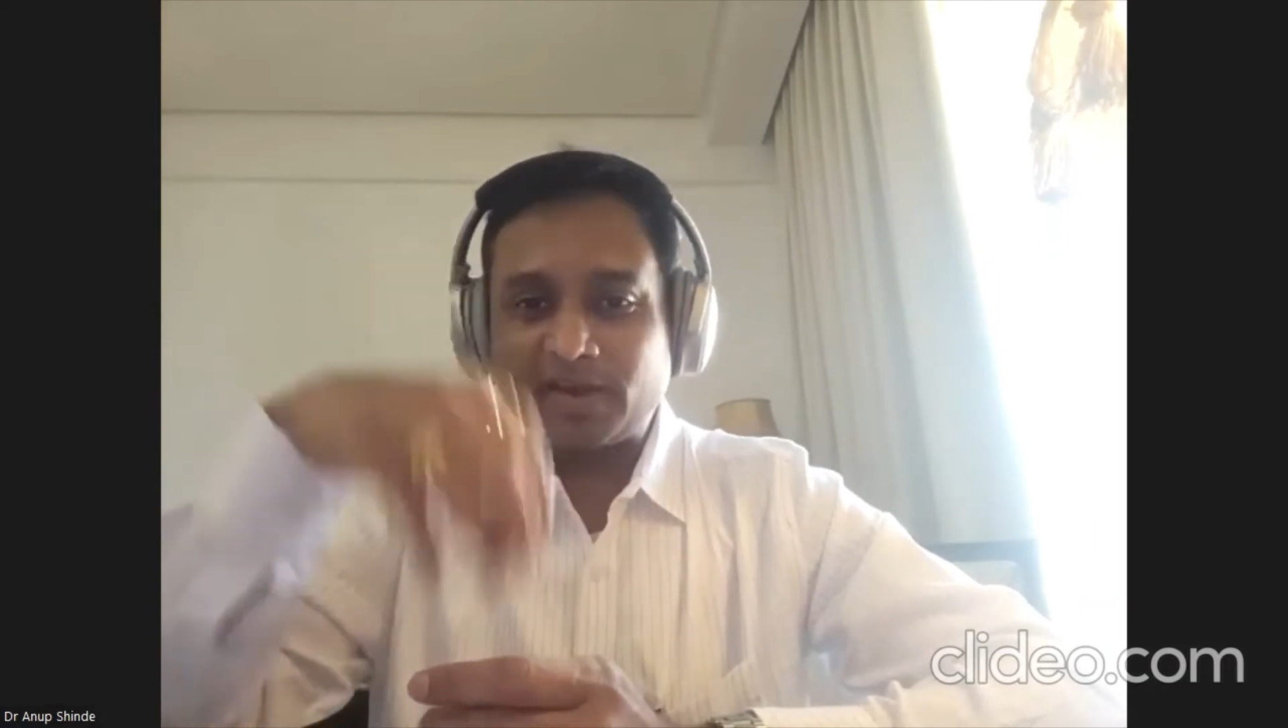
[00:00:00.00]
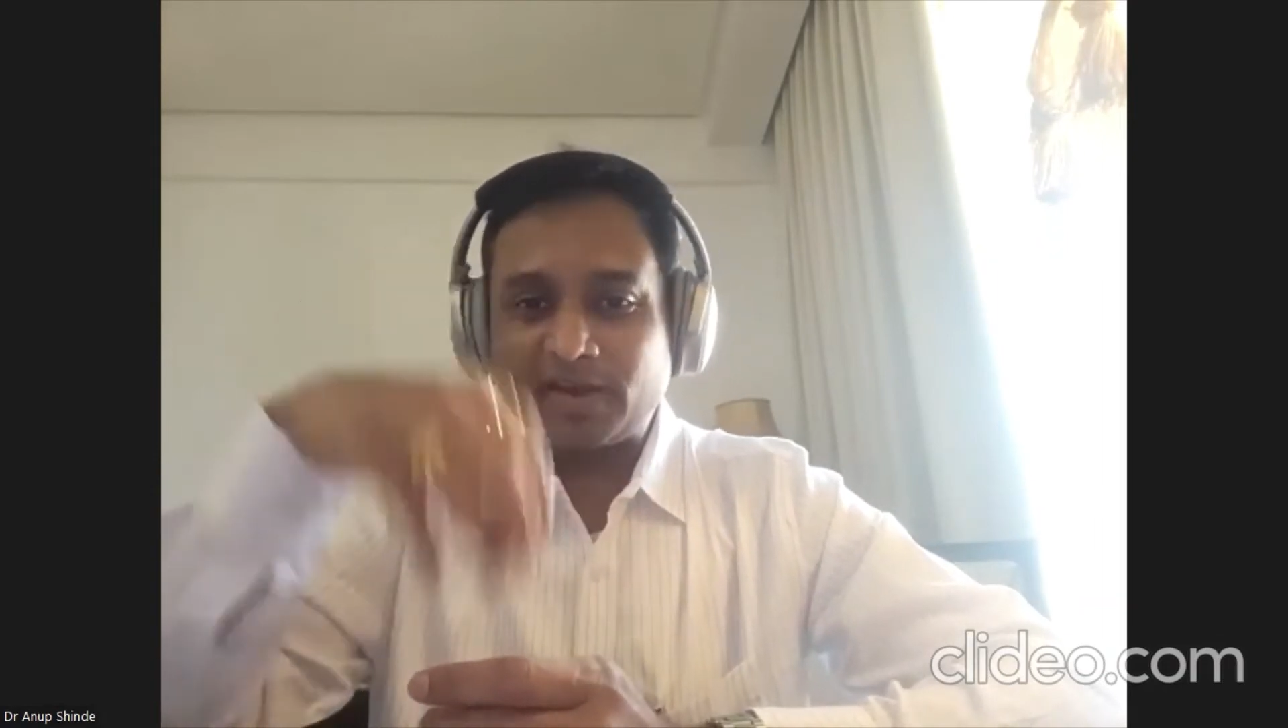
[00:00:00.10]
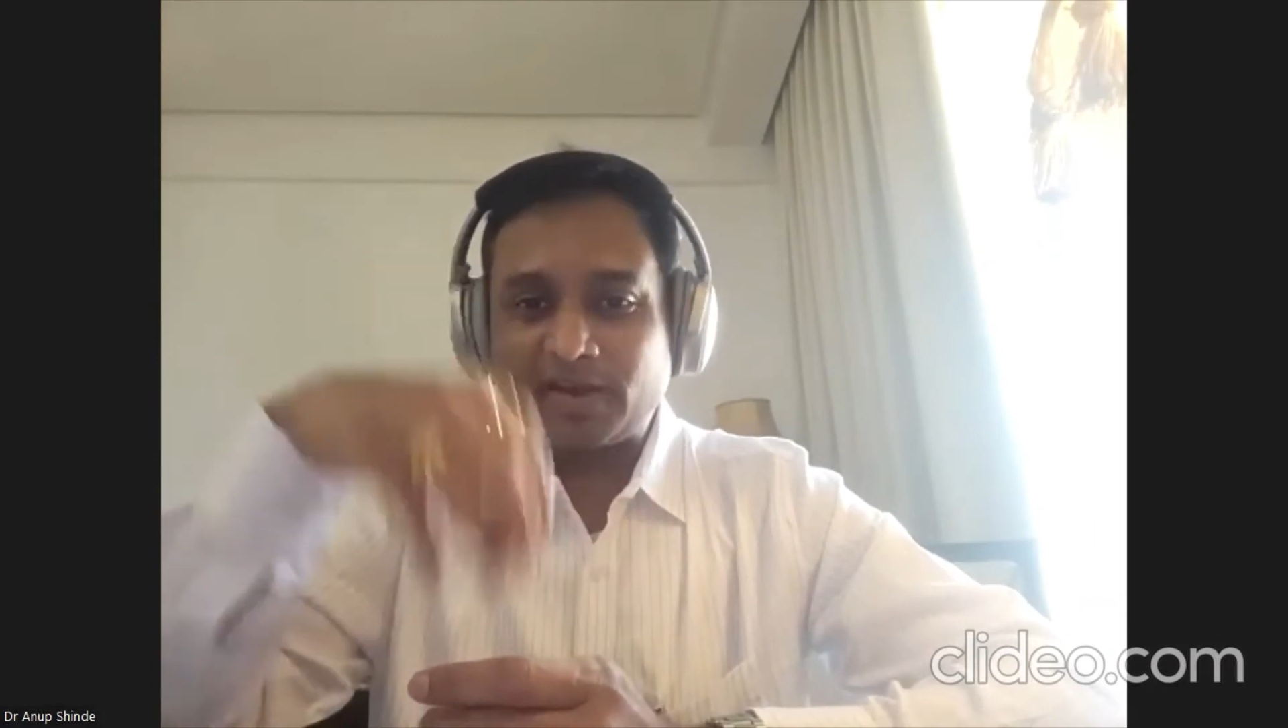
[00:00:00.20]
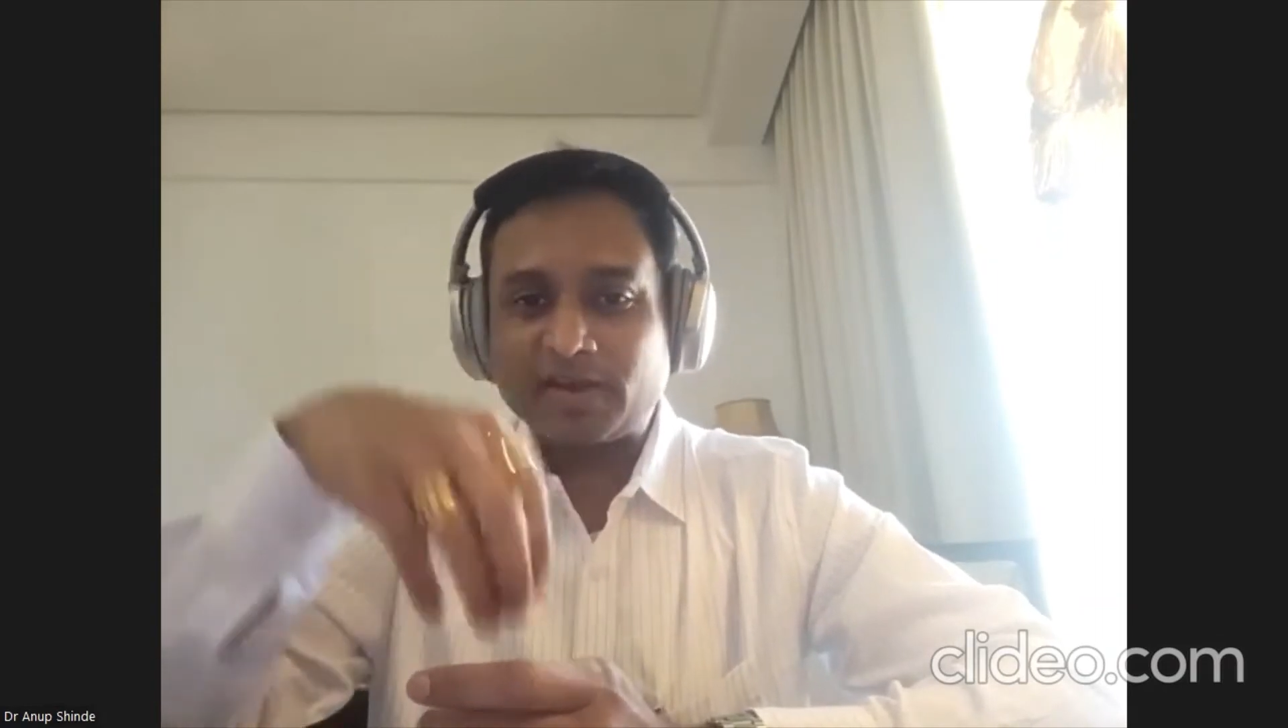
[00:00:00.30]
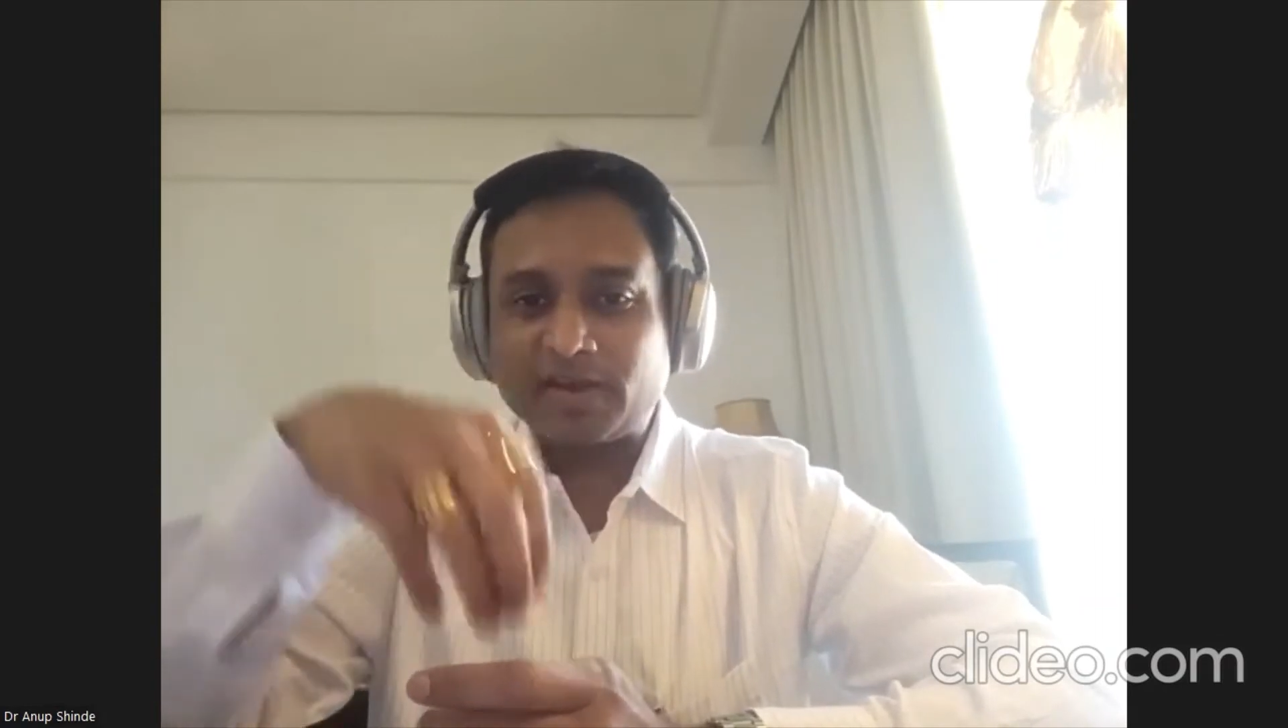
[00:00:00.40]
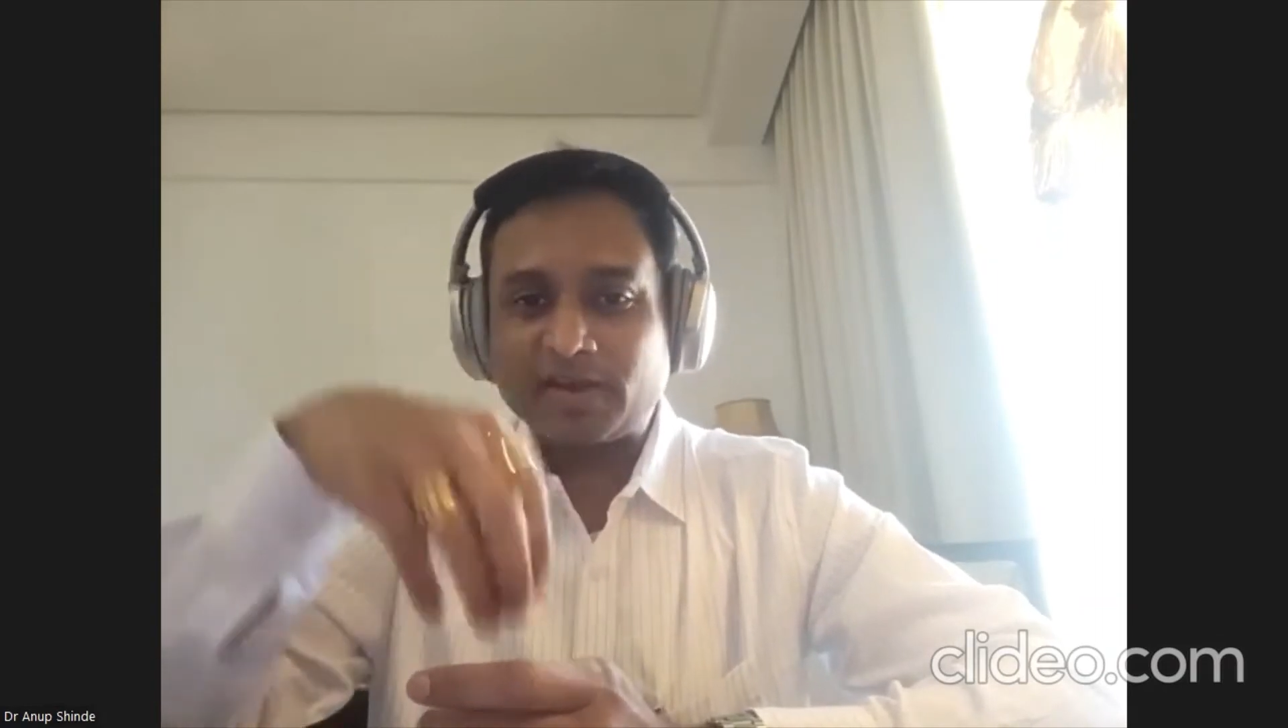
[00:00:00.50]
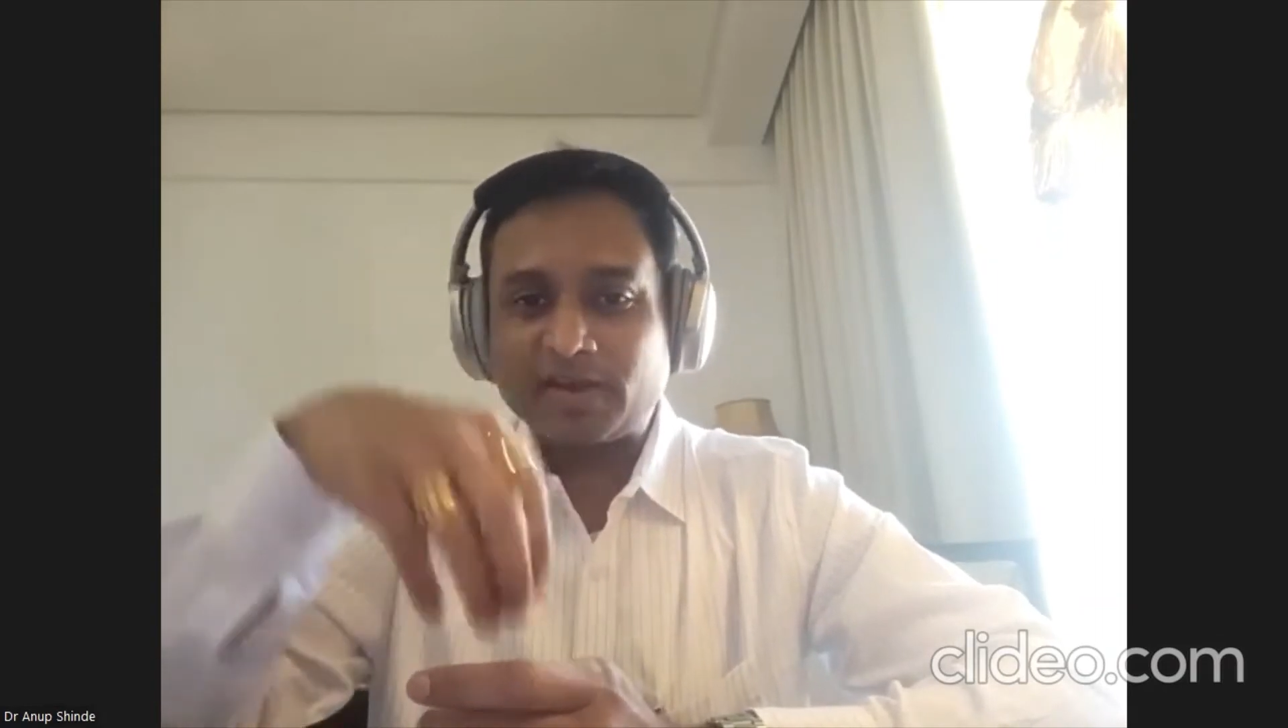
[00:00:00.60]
the lung.